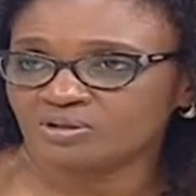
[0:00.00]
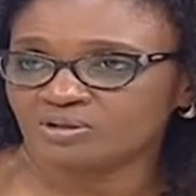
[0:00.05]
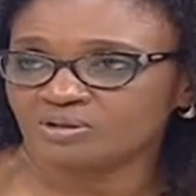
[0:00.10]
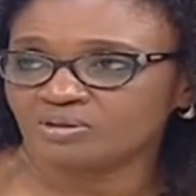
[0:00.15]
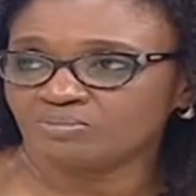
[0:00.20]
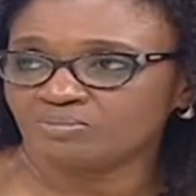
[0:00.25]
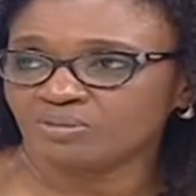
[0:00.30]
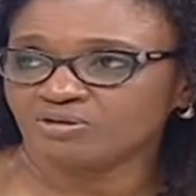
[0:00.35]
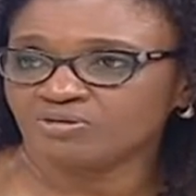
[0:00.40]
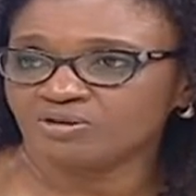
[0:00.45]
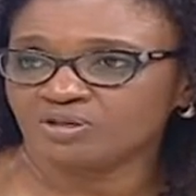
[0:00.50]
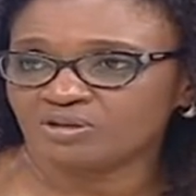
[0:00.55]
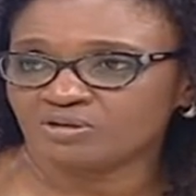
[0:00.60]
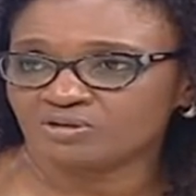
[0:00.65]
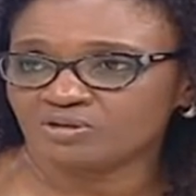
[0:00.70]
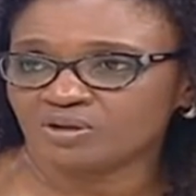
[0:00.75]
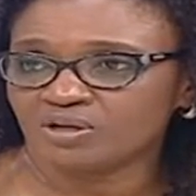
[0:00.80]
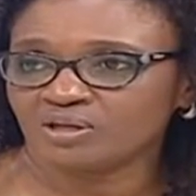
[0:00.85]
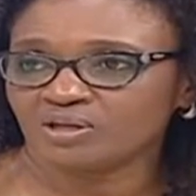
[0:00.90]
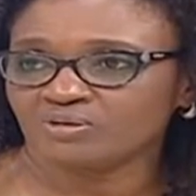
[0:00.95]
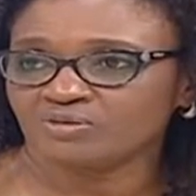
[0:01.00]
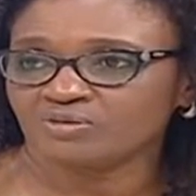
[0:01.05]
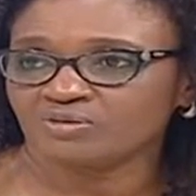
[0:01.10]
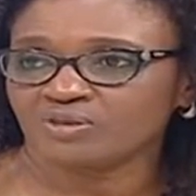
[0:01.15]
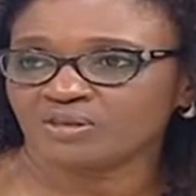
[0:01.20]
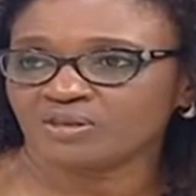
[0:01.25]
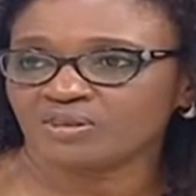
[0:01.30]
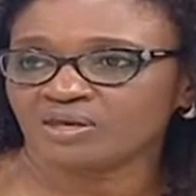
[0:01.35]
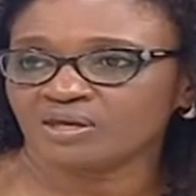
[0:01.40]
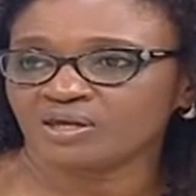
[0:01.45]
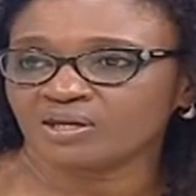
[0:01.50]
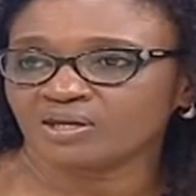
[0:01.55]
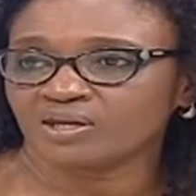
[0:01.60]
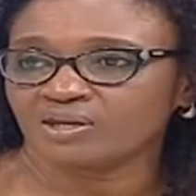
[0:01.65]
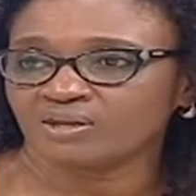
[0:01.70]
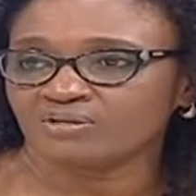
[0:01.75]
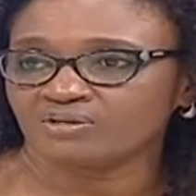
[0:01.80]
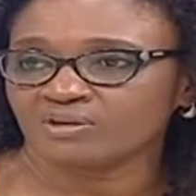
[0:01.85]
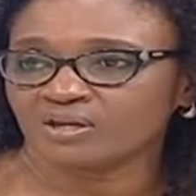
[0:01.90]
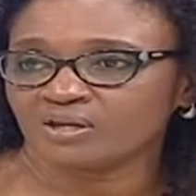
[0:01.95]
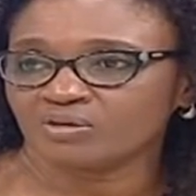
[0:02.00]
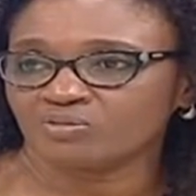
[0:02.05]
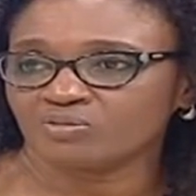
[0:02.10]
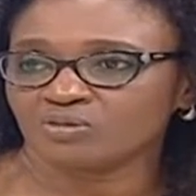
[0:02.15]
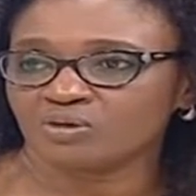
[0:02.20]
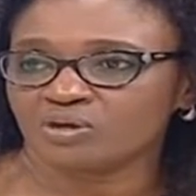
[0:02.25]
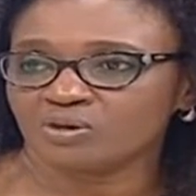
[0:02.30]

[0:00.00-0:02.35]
the basic training so that they can understand what